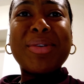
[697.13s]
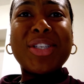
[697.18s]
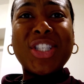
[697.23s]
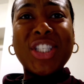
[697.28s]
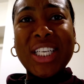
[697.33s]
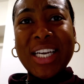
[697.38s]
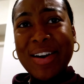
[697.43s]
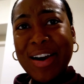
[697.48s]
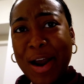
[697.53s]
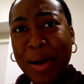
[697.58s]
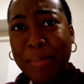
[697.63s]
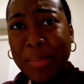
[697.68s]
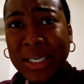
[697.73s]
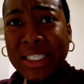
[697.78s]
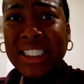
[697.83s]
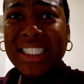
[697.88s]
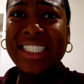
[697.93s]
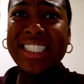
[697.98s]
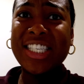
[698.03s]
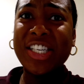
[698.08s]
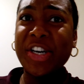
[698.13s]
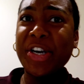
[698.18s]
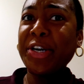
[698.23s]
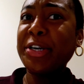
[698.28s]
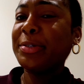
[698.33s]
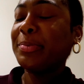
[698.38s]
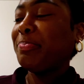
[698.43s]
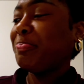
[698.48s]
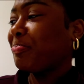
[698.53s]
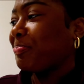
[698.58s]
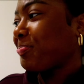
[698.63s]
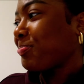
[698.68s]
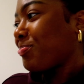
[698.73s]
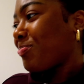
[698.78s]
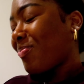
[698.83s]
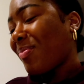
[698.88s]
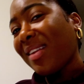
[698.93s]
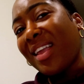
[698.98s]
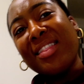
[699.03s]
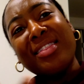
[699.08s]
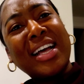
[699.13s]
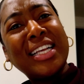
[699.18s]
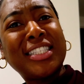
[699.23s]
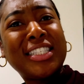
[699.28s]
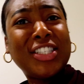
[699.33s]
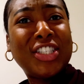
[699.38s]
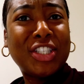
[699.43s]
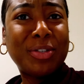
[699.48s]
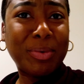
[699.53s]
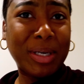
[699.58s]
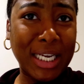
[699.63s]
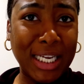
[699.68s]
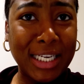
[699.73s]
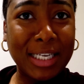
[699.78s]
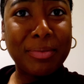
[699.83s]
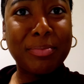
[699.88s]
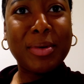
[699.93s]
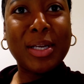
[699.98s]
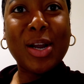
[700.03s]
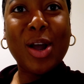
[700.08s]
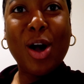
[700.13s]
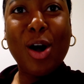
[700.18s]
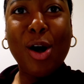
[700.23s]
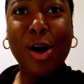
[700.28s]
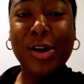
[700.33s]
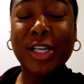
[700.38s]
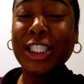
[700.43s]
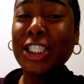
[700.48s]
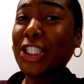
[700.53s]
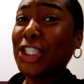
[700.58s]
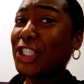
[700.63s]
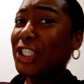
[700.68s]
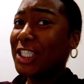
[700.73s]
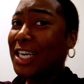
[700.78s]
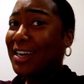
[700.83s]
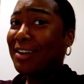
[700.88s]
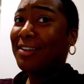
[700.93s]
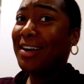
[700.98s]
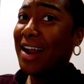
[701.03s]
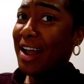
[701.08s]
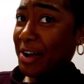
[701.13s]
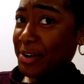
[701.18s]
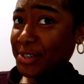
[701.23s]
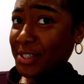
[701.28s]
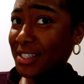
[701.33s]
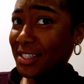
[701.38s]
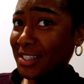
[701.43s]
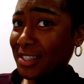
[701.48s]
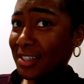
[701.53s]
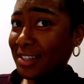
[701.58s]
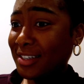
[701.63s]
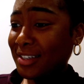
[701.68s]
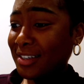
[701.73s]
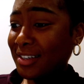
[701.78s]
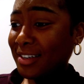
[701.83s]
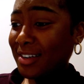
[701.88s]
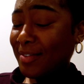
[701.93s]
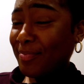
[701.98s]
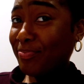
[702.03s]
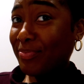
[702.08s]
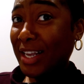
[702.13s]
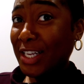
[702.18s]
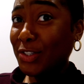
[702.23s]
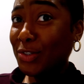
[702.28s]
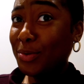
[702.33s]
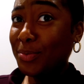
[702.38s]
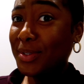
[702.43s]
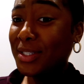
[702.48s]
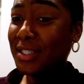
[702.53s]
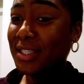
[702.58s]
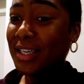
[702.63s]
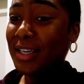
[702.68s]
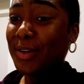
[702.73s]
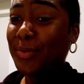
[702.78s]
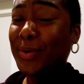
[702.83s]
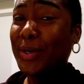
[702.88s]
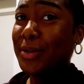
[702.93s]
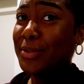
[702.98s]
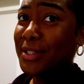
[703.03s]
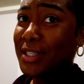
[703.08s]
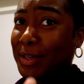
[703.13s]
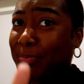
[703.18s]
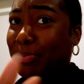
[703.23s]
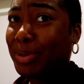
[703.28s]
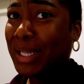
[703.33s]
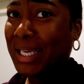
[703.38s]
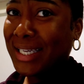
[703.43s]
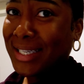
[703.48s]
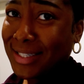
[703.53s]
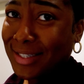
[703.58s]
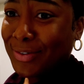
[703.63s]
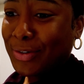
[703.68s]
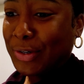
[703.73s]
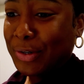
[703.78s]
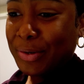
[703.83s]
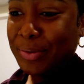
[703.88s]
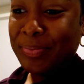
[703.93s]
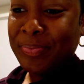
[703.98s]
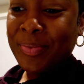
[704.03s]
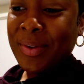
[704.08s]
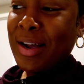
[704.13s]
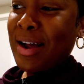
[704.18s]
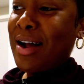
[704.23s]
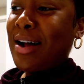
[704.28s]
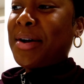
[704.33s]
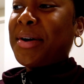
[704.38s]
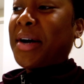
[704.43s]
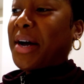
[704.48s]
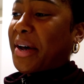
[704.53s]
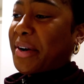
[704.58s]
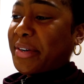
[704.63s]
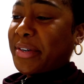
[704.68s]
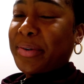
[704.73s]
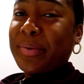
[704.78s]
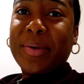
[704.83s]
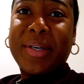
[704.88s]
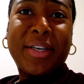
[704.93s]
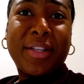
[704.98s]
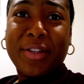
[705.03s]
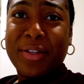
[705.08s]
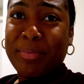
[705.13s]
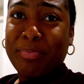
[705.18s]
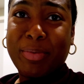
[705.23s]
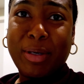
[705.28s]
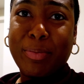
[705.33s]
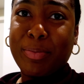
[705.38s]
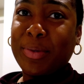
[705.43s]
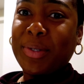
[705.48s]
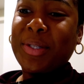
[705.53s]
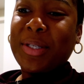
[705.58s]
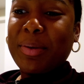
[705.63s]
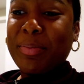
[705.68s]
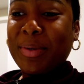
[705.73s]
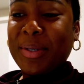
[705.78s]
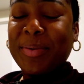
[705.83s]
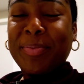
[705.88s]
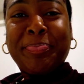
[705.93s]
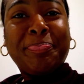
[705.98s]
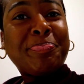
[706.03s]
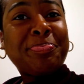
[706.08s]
to share out my dinner. That's the Jamaican in me, y'all. Share out. That's what we say. We don't say plate, or I don't know what other people say, but